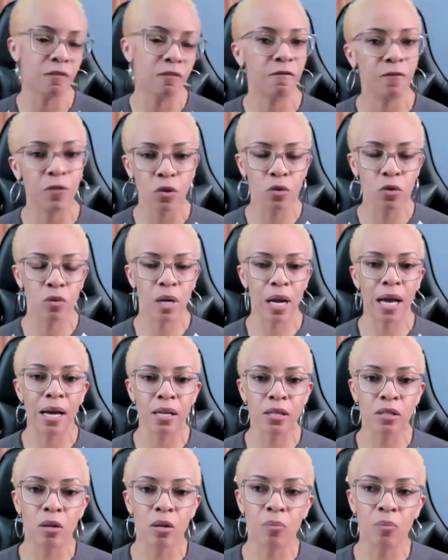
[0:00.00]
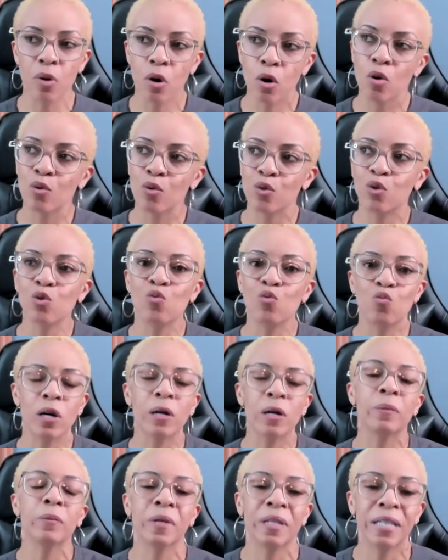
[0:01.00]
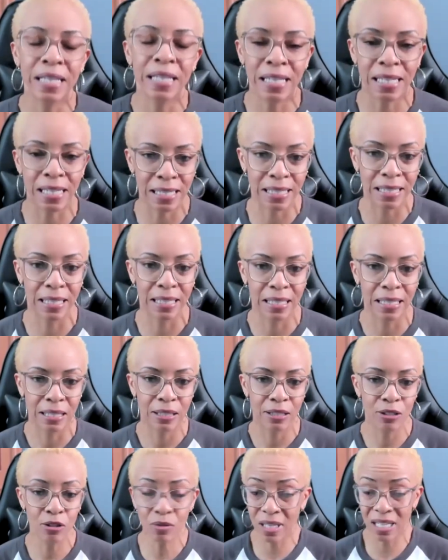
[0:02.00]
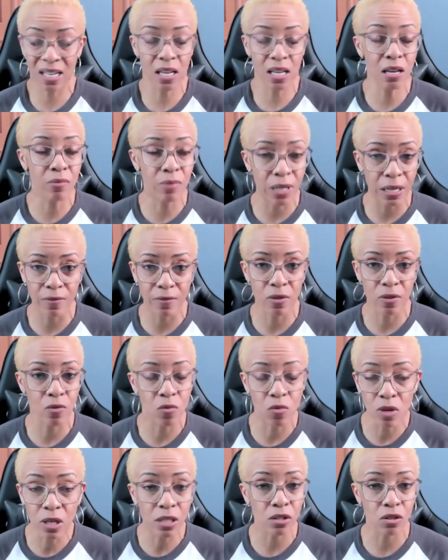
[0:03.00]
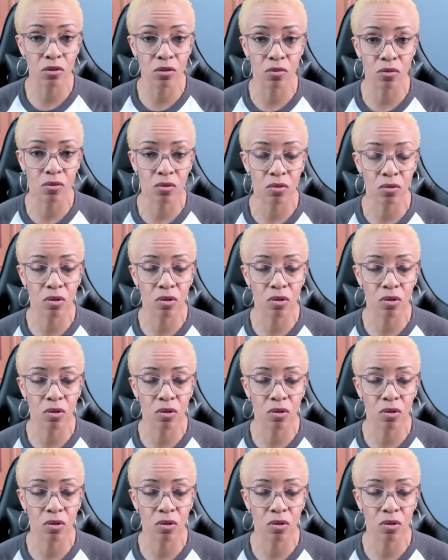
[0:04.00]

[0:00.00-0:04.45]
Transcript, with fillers: the food as opposed to what we're eating you can eat whatever you want to.